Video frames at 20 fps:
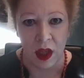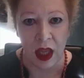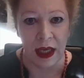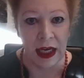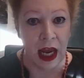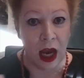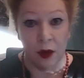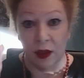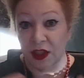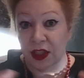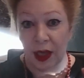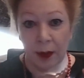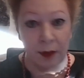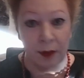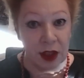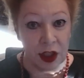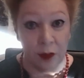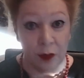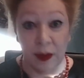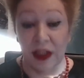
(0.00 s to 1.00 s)
Now, in some
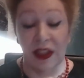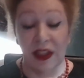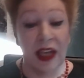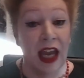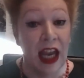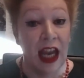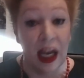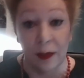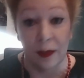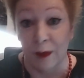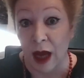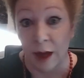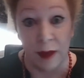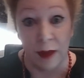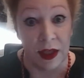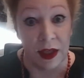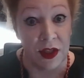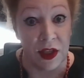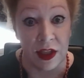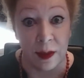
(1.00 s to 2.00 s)
disciplines, it may be
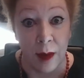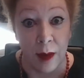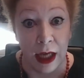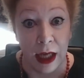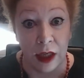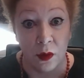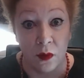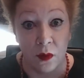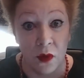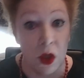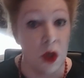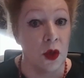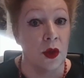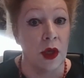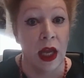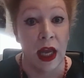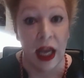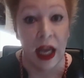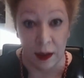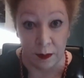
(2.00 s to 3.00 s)
a systematic review,
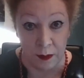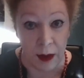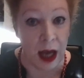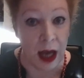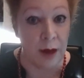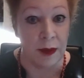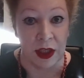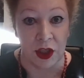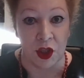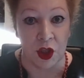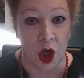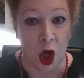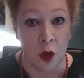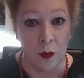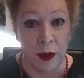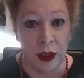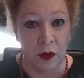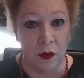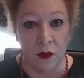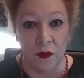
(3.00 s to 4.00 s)
it may be a
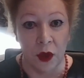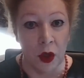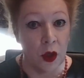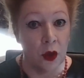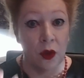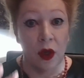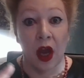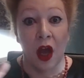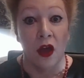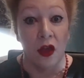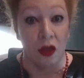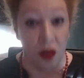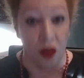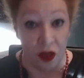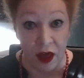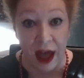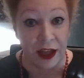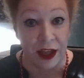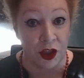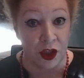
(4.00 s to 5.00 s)
scoping review,
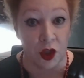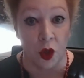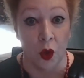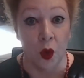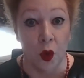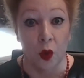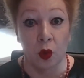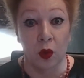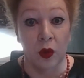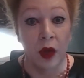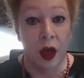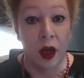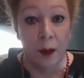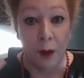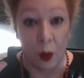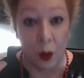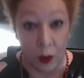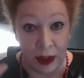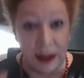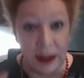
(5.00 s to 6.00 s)
that's cool,
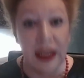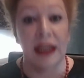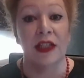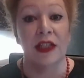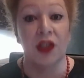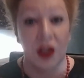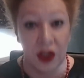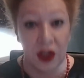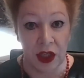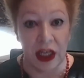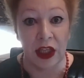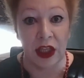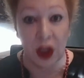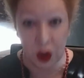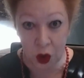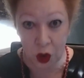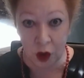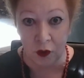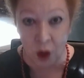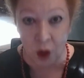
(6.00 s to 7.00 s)
but we need to see that
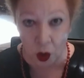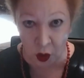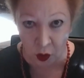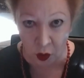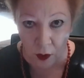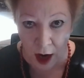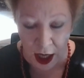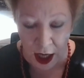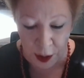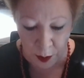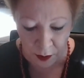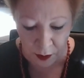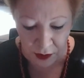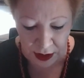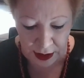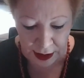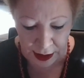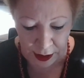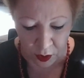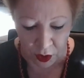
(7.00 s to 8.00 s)
you've got a grasp of
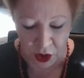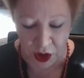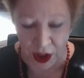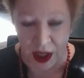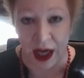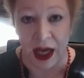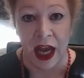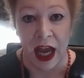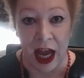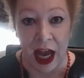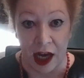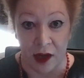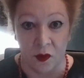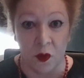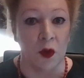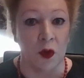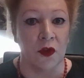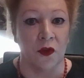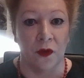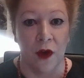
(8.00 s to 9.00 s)
this literature. And of
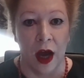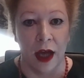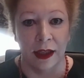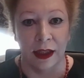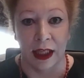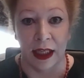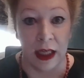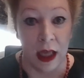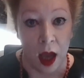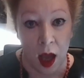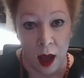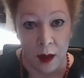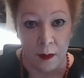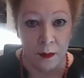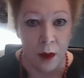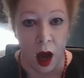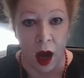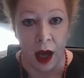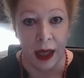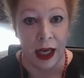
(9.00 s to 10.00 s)
course, finally,
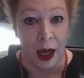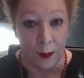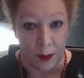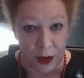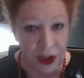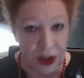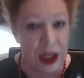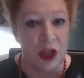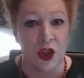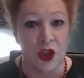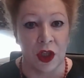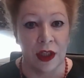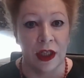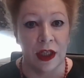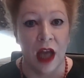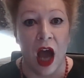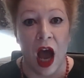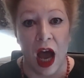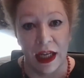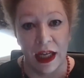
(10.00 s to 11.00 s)
my obsession,
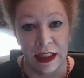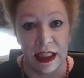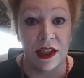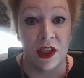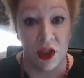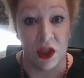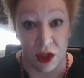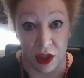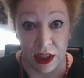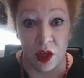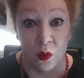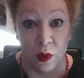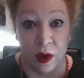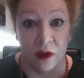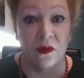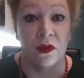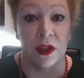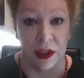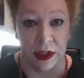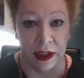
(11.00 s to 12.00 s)
I need to see your
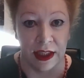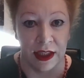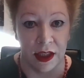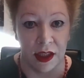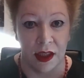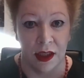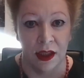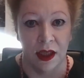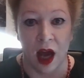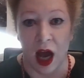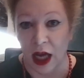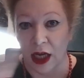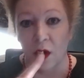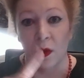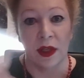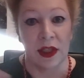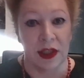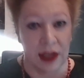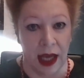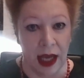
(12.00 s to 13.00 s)
reference list. I
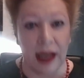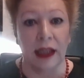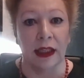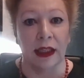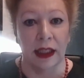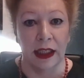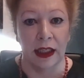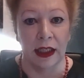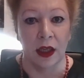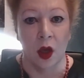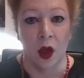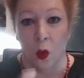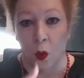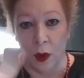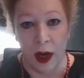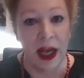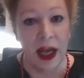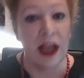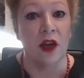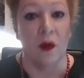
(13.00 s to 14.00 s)
know exactly
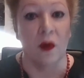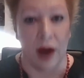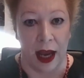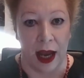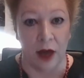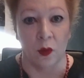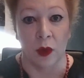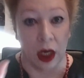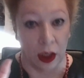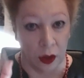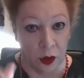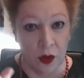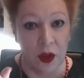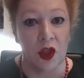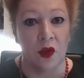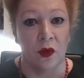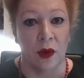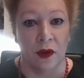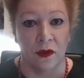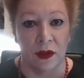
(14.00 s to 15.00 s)
where you're at when I look
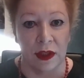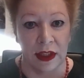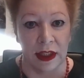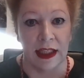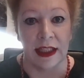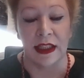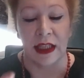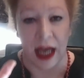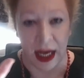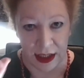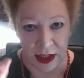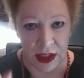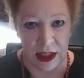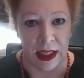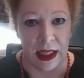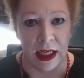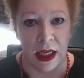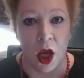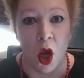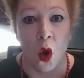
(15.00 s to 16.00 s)
at your reference list and
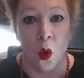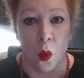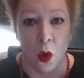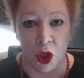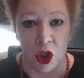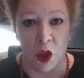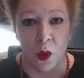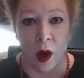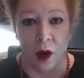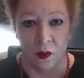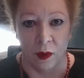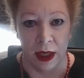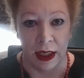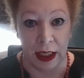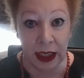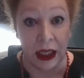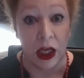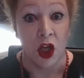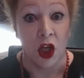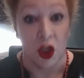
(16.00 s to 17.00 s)
see what you are
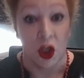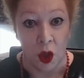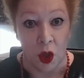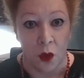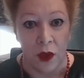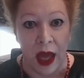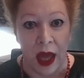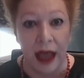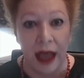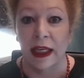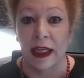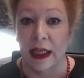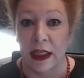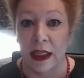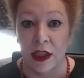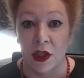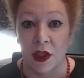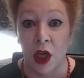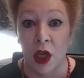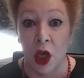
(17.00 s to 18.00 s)
reading. So that
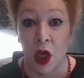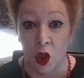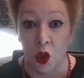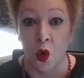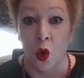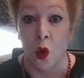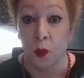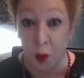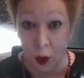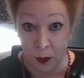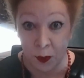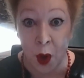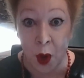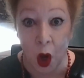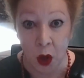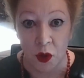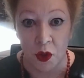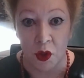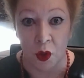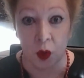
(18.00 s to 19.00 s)
is your
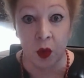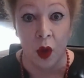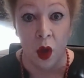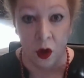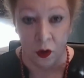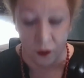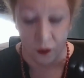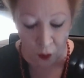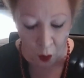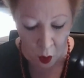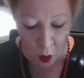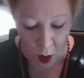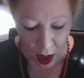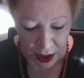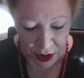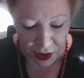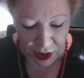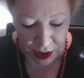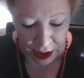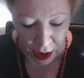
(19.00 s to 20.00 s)
proposal for
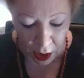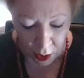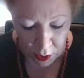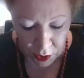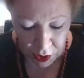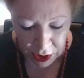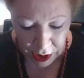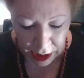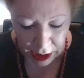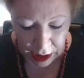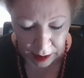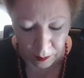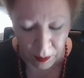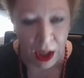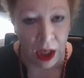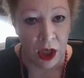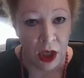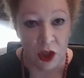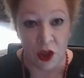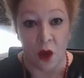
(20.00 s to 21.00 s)
a COC.
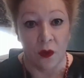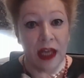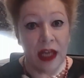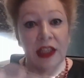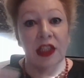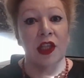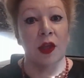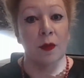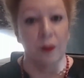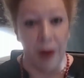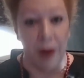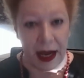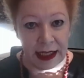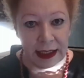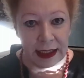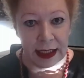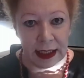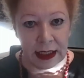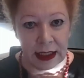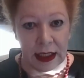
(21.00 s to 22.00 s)
So that's the
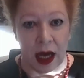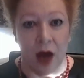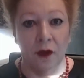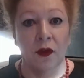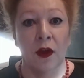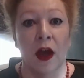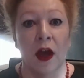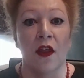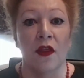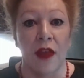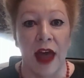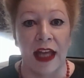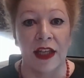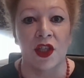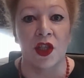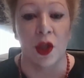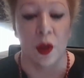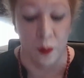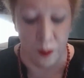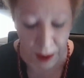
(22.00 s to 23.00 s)
basic stuff,
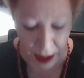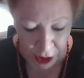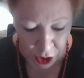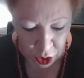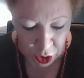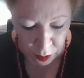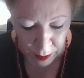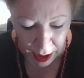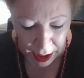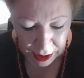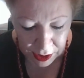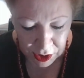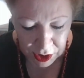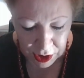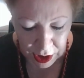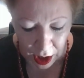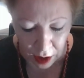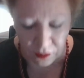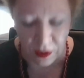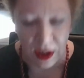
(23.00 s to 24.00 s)
that's the benchmark
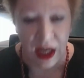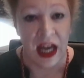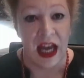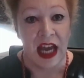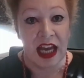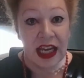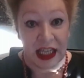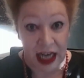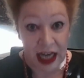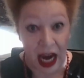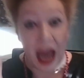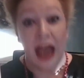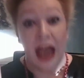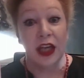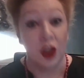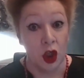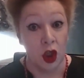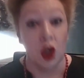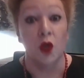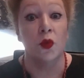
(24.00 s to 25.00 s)
stuff.
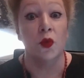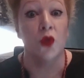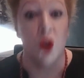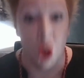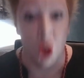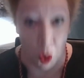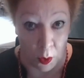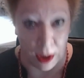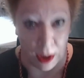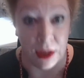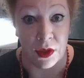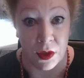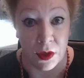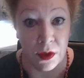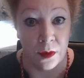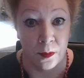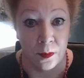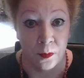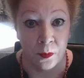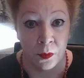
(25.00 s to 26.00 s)
Can you do it?
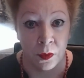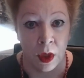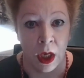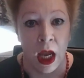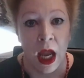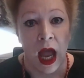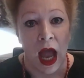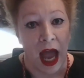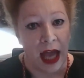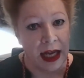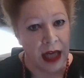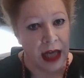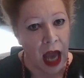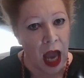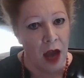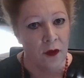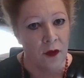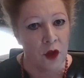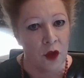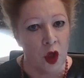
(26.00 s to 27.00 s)
And
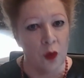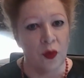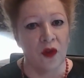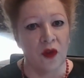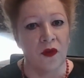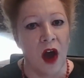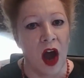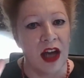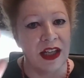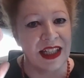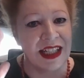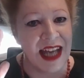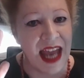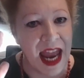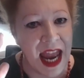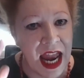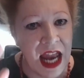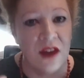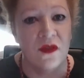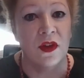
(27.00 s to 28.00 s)
have you provided
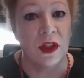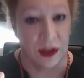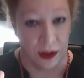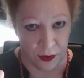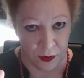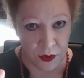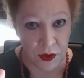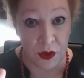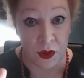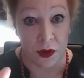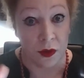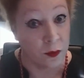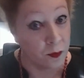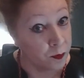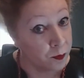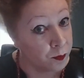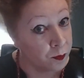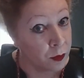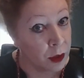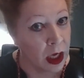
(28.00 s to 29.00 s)
evidence
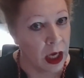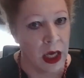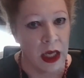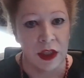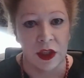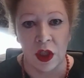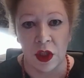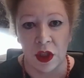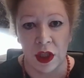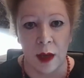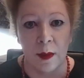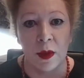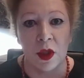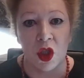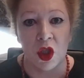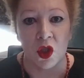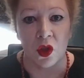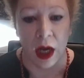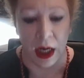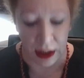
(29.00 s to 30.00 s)
to
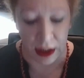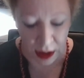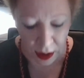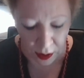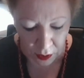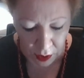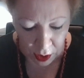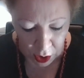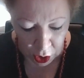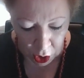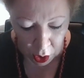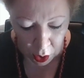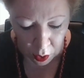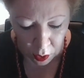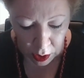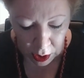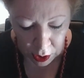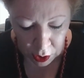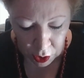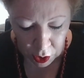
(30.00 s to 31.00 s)
demonstrate that you
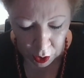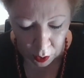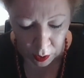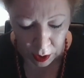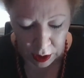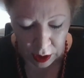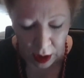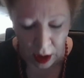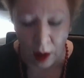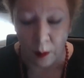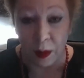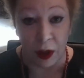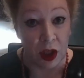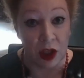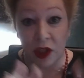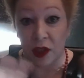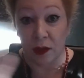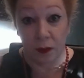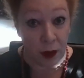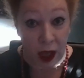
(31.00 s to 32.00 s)
can do it?
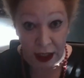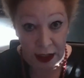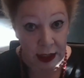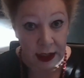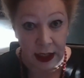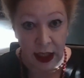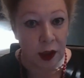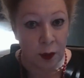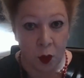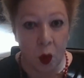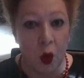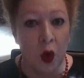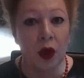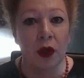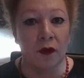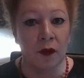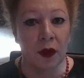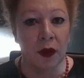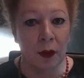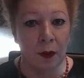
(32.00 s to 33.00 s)
Because, as I said, the point
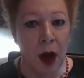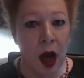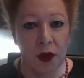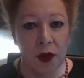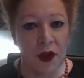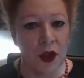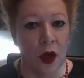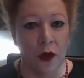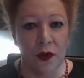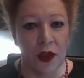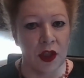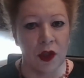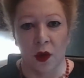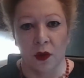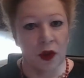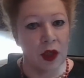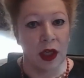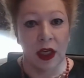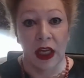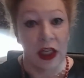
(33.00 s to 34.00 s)
of the milestones is
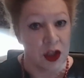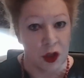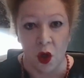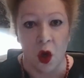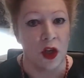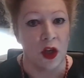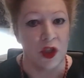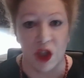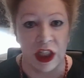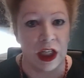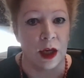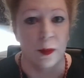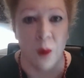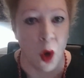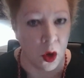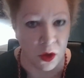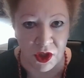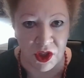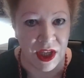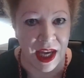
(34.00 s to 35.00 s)
it's not a tick a
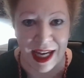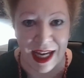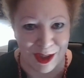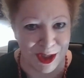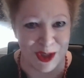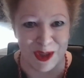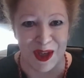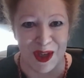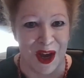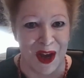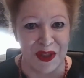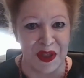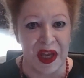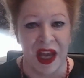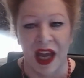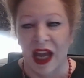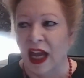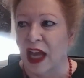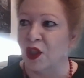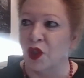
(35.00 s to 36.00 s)
box exercise.
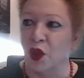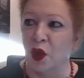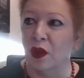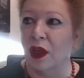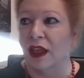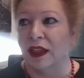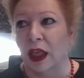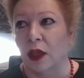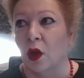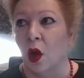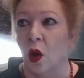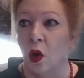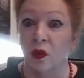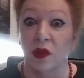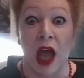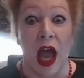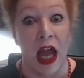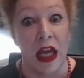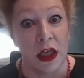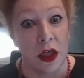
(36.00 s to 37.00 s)
It's not like that old
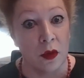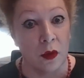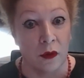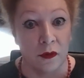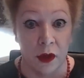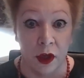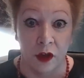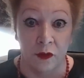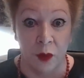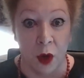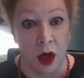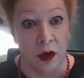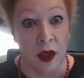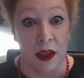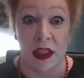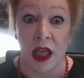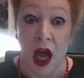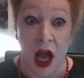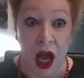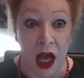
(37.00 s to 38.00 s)
annual review of
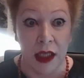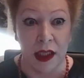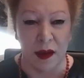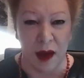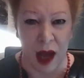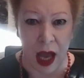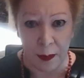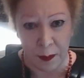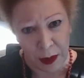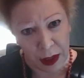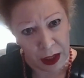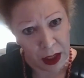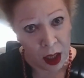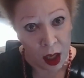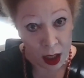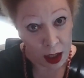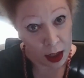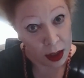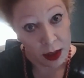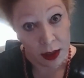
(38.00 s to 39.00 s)
progress. Are you happy?
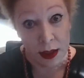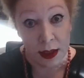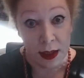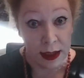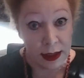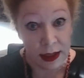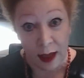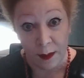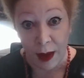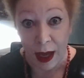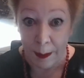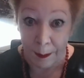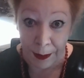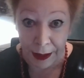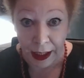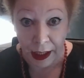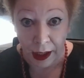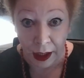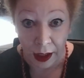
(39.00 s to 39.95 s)
Yes, I'm happy.